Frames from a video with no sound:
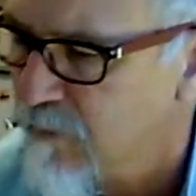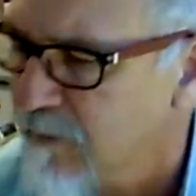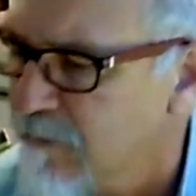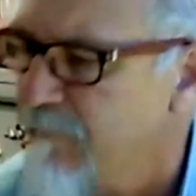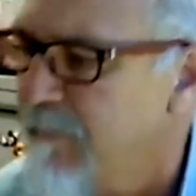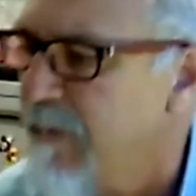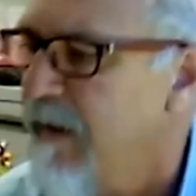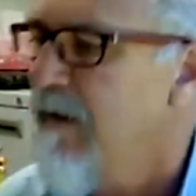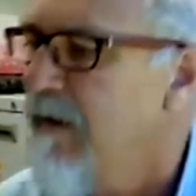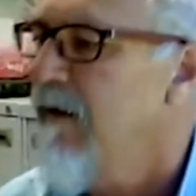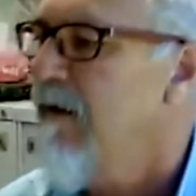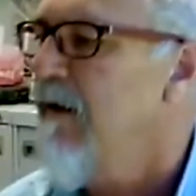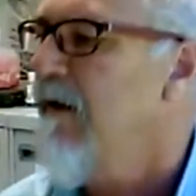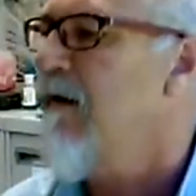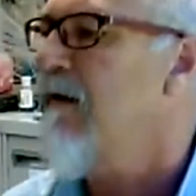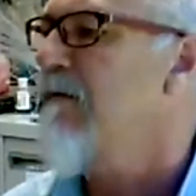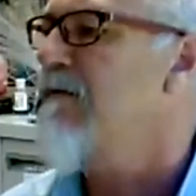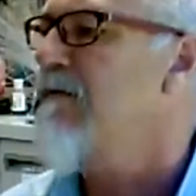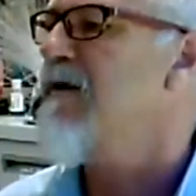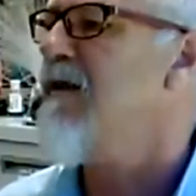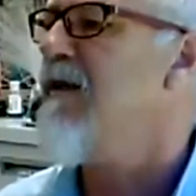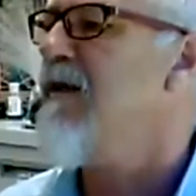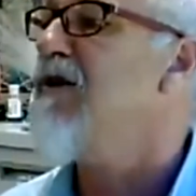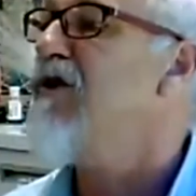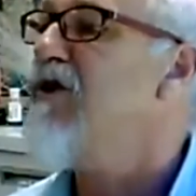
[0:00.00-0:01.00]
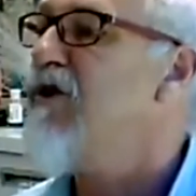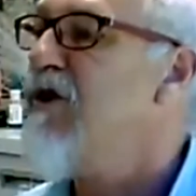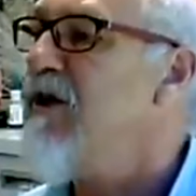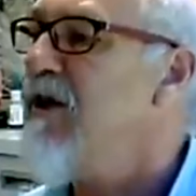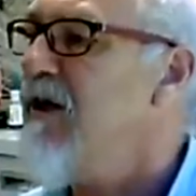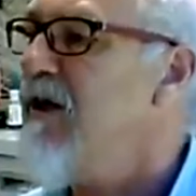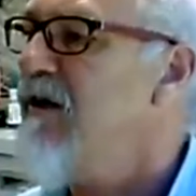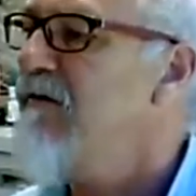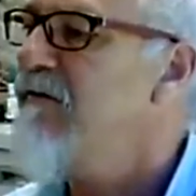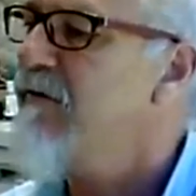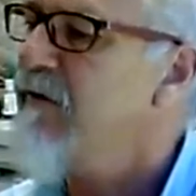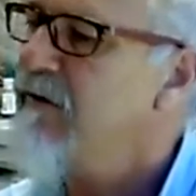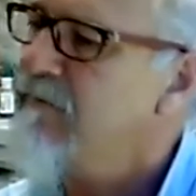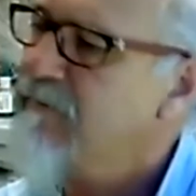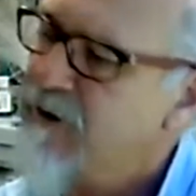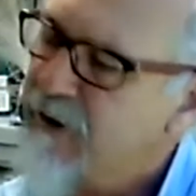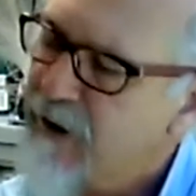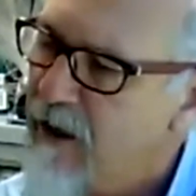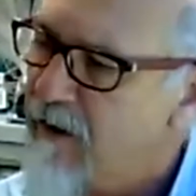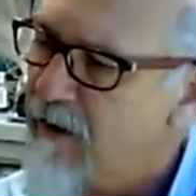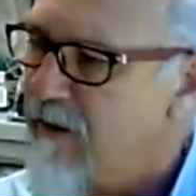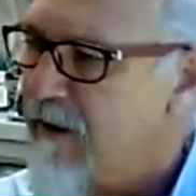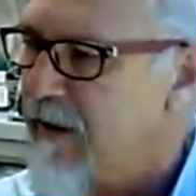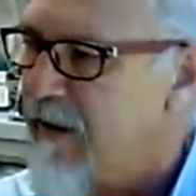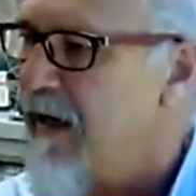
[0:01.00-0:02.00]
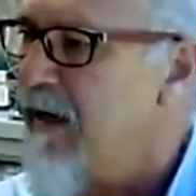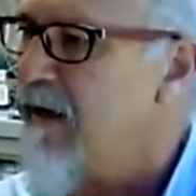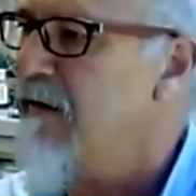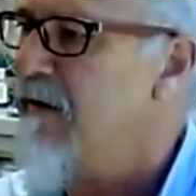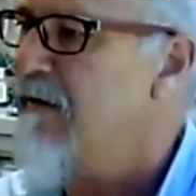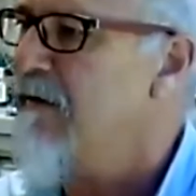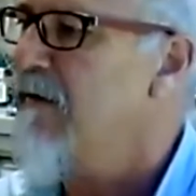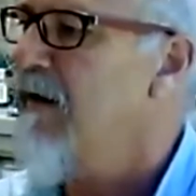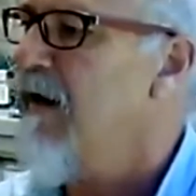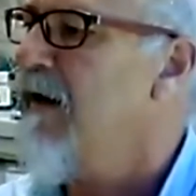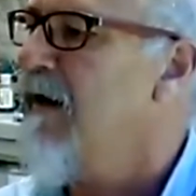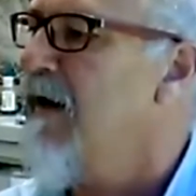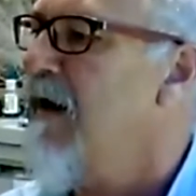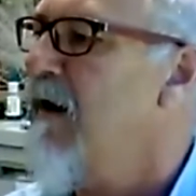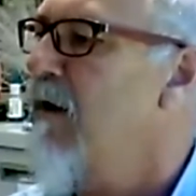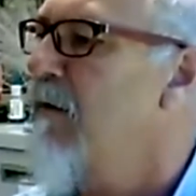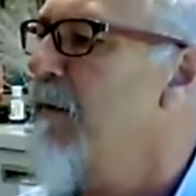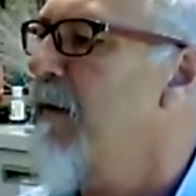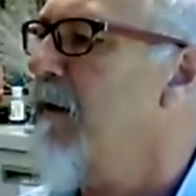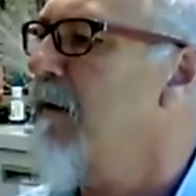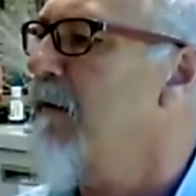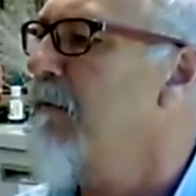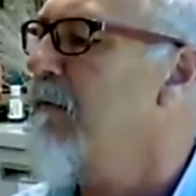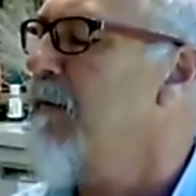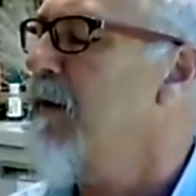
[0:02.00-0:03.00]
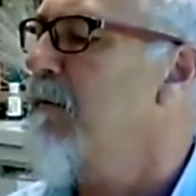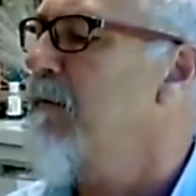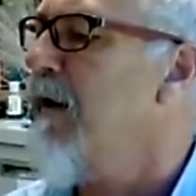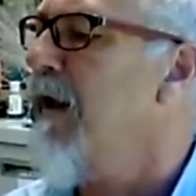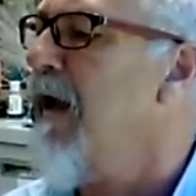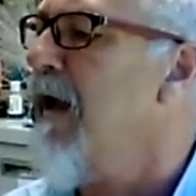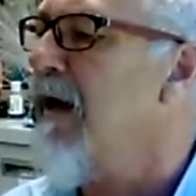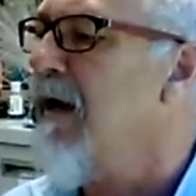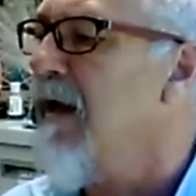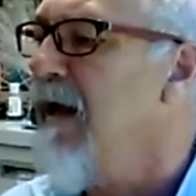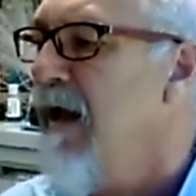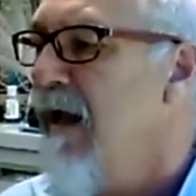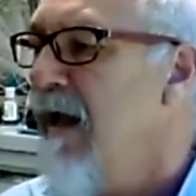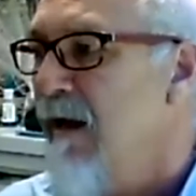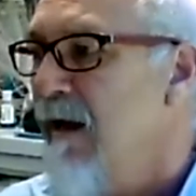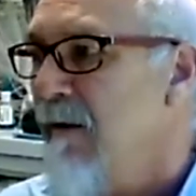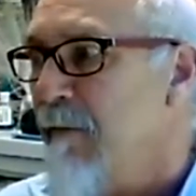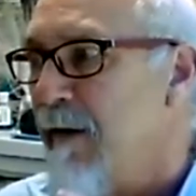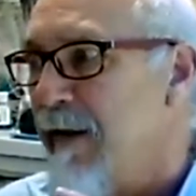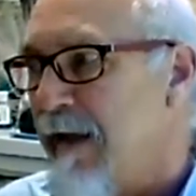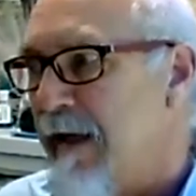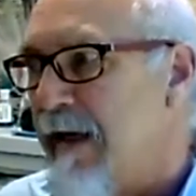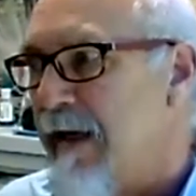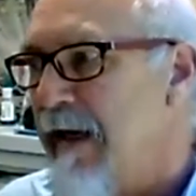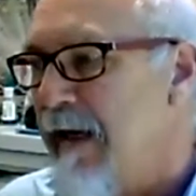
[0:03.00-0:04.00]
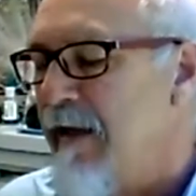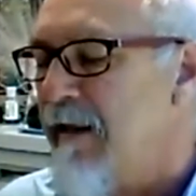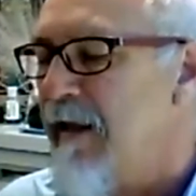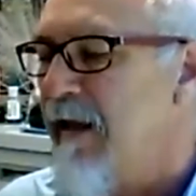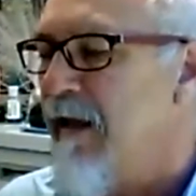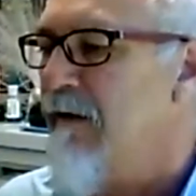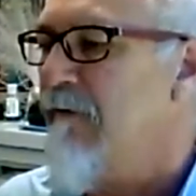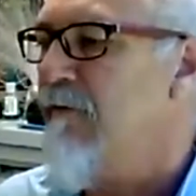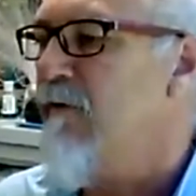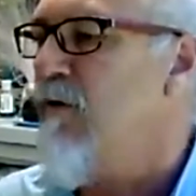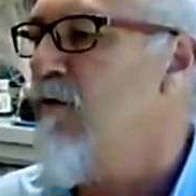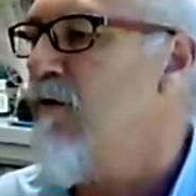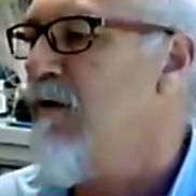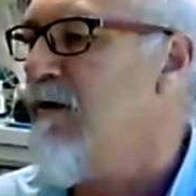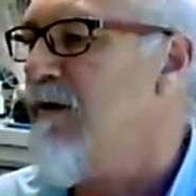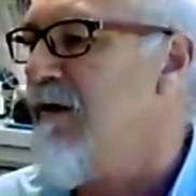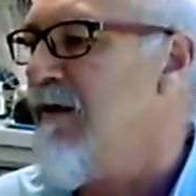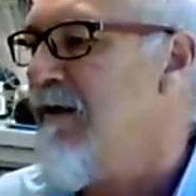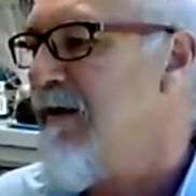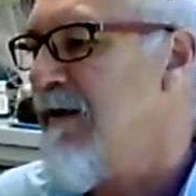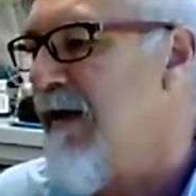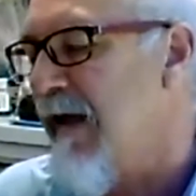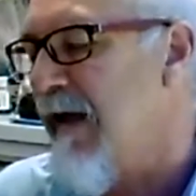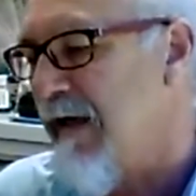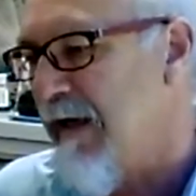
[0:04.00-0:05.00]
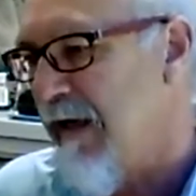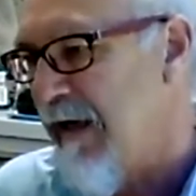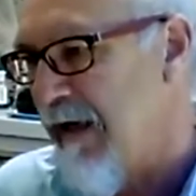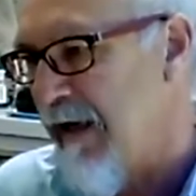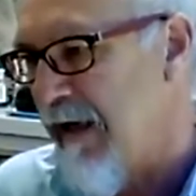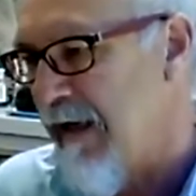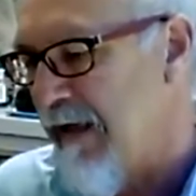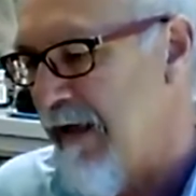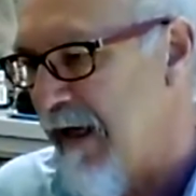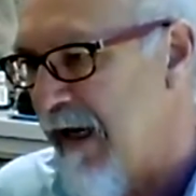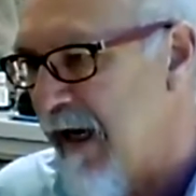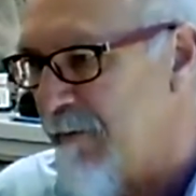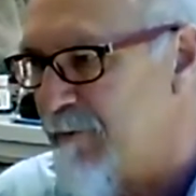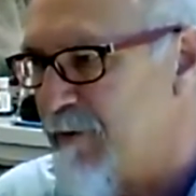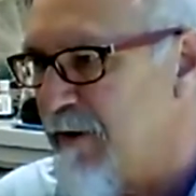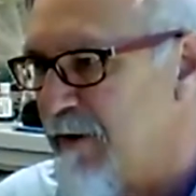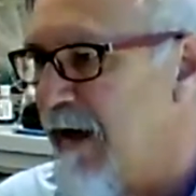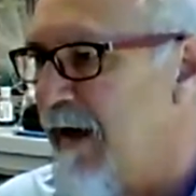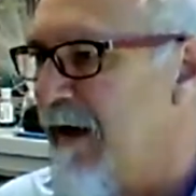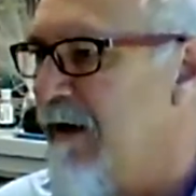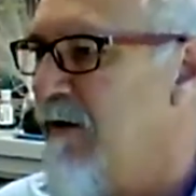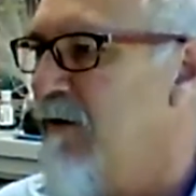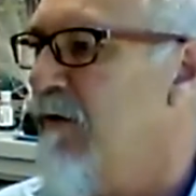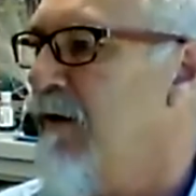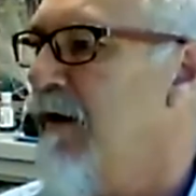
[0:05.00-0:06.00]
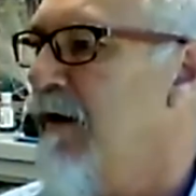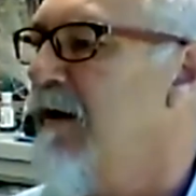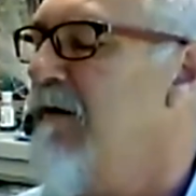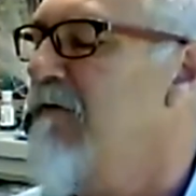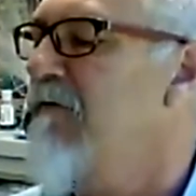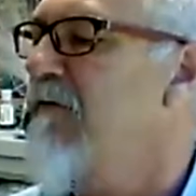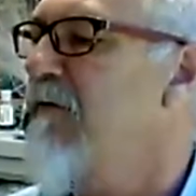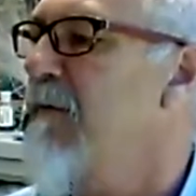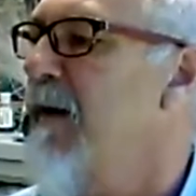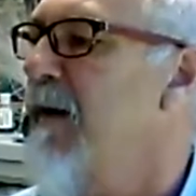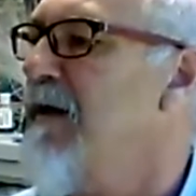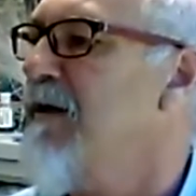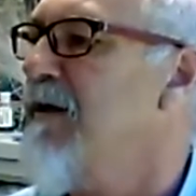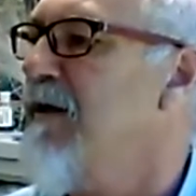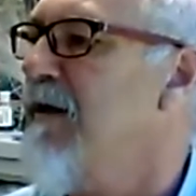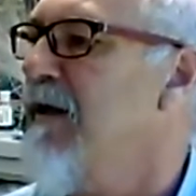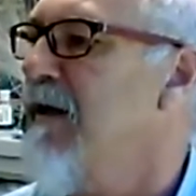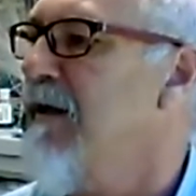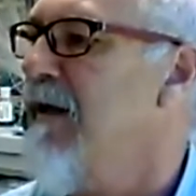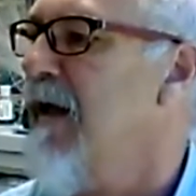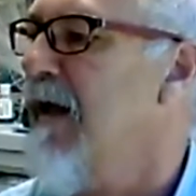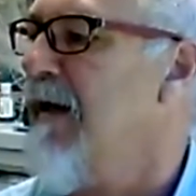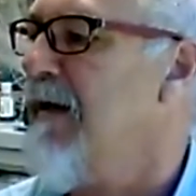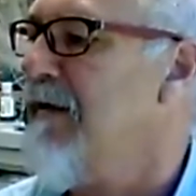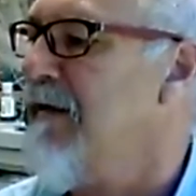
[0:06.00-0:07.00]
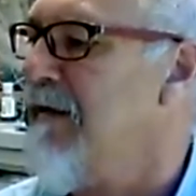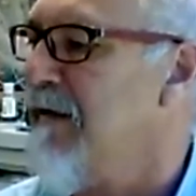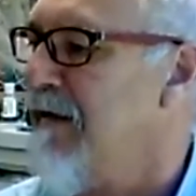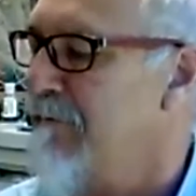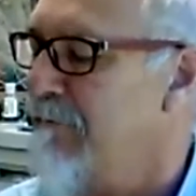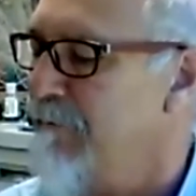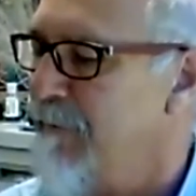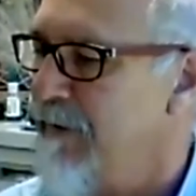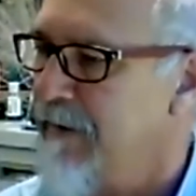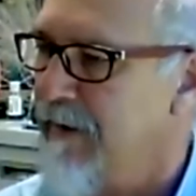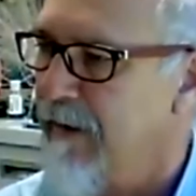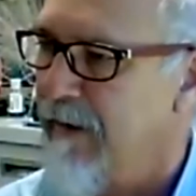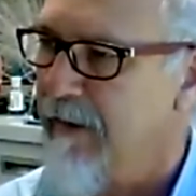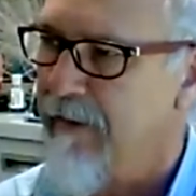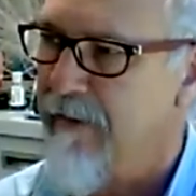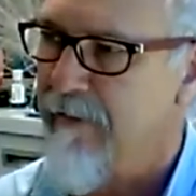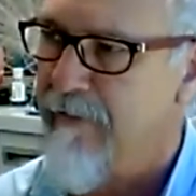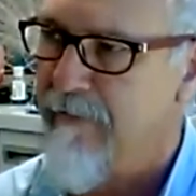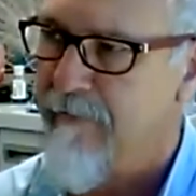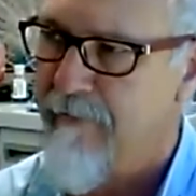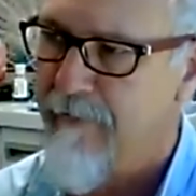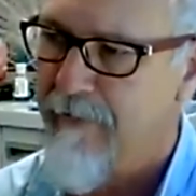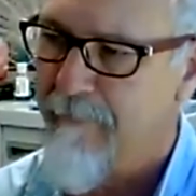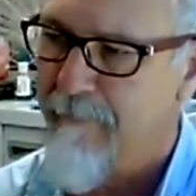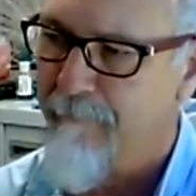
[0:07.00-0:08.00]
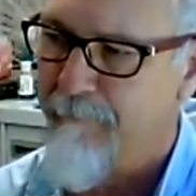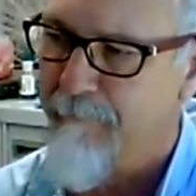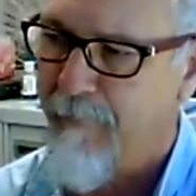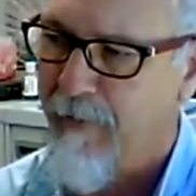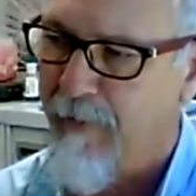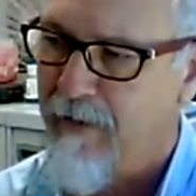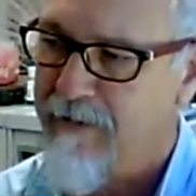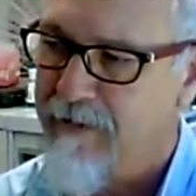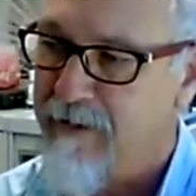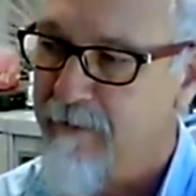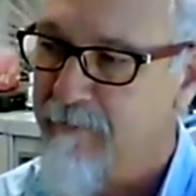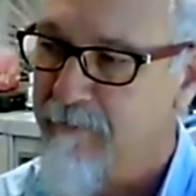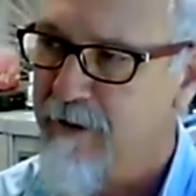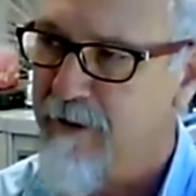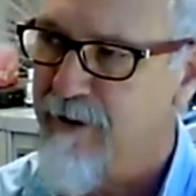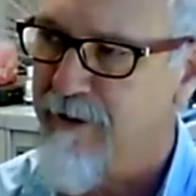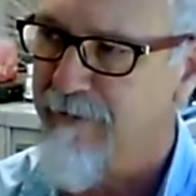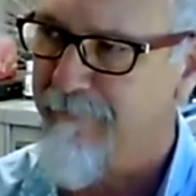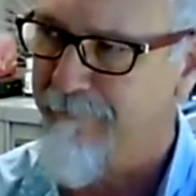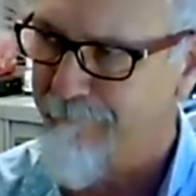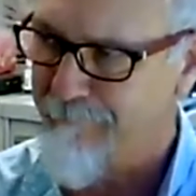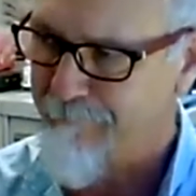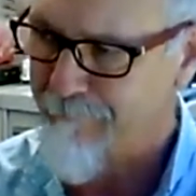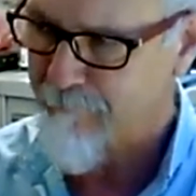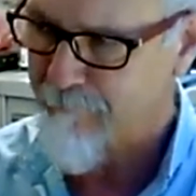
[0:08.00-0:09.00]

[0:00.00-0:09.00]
to obviously achieve and share and care and help other people out. But the key thing, of course, is that encapsulating all that information in that particular submission.